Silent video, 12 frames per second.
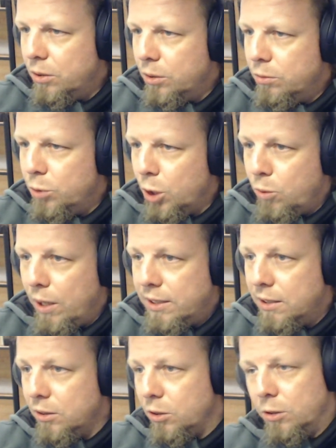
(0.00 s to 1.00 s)

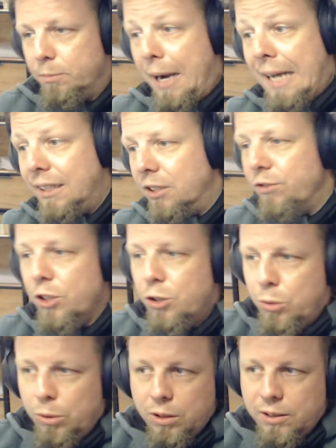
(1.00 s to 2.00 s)
request or manage
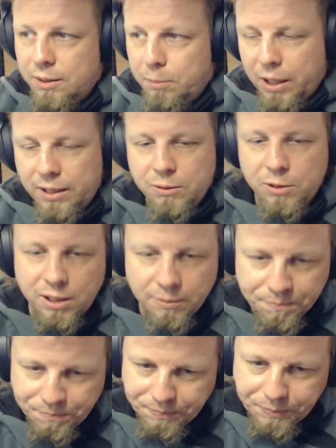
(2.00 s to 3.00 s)
virtual displays really,
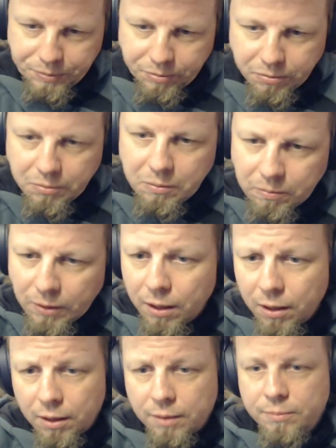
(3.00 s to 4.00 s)

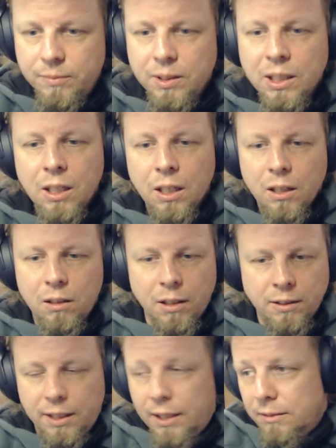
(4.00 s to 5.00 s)
and
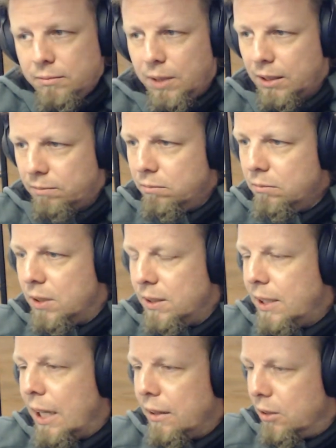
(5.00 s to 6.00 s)
then like the
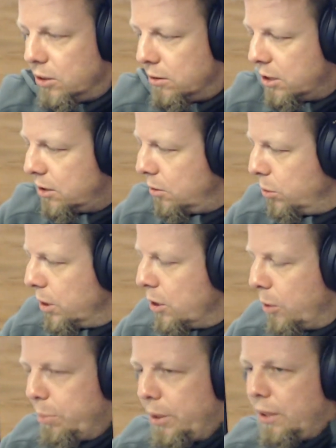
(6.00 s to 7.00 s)
standard screen
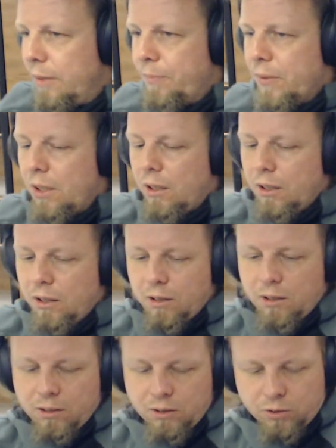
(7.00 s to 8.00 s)
copy
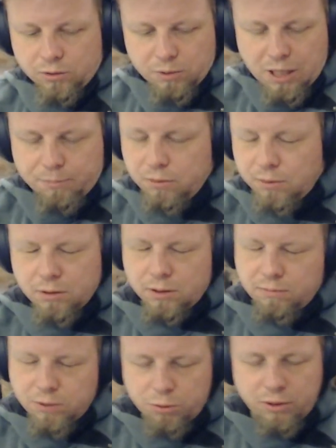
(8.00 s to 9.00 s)
or
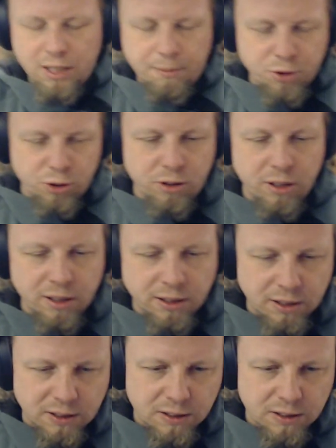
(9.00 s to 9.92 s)
screen capture and